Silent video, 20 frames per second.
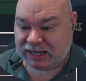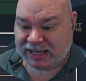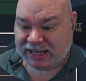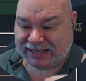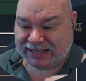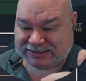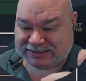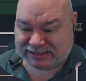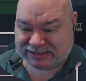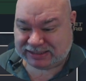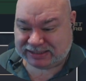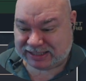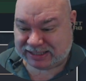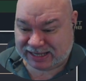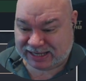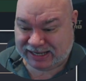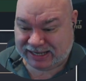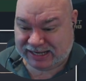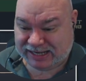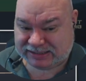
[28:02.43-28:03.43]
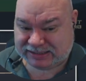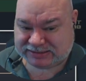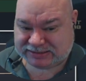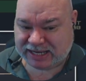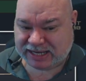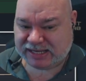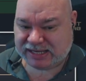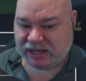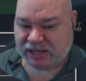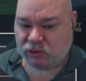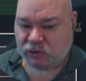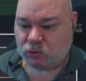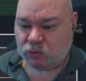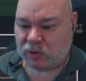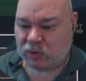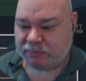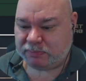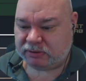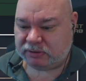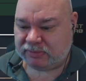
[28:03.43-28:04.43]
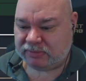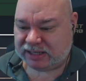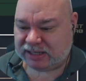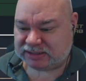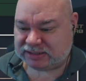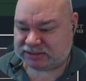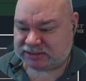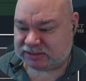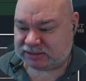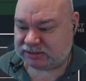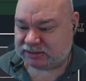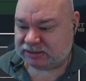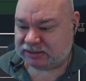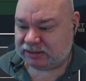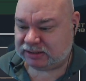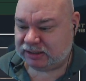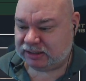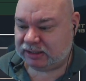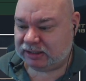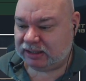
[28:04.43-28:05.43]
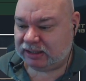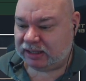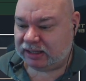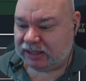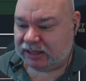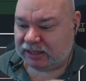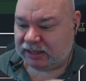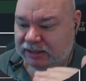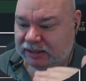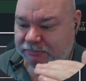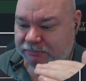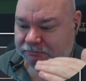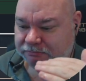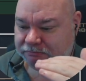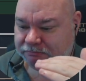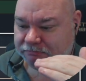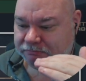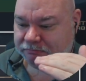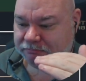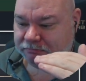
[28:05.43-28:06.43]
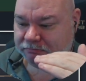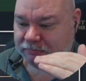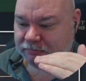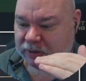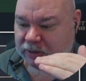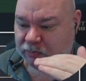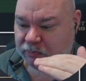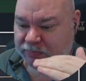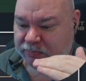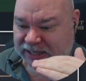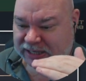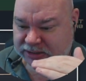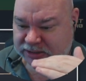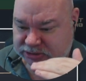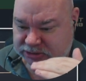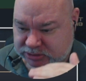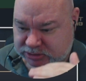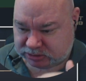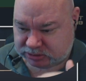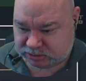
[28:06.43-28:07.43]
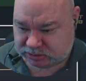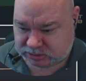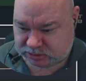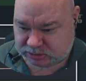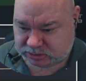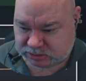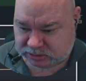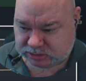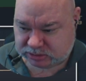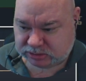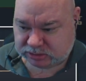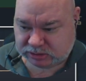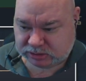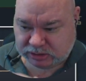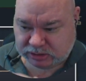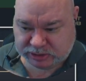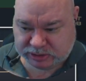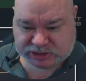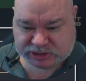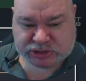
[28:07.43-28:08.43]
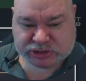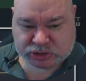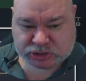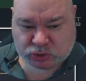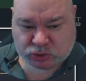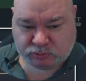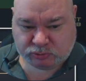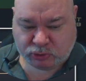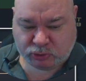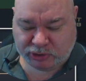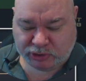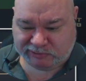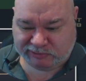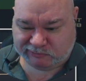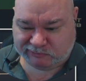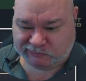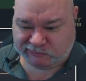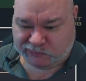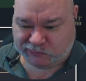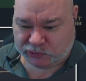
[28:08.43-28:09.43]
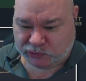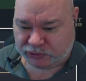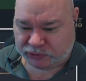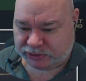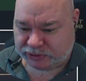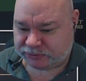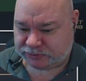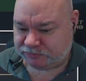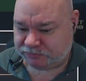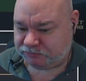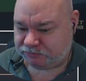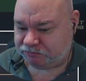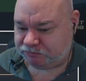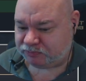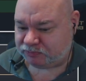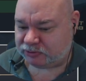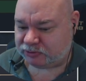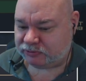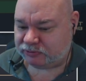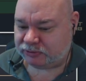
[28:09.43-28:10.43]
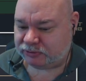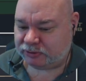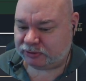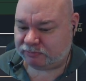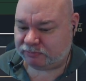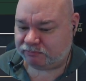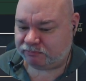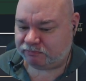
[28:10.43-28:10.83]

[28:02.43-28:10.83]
and delayed taking Weapon Master, but this is a good point for it. All right.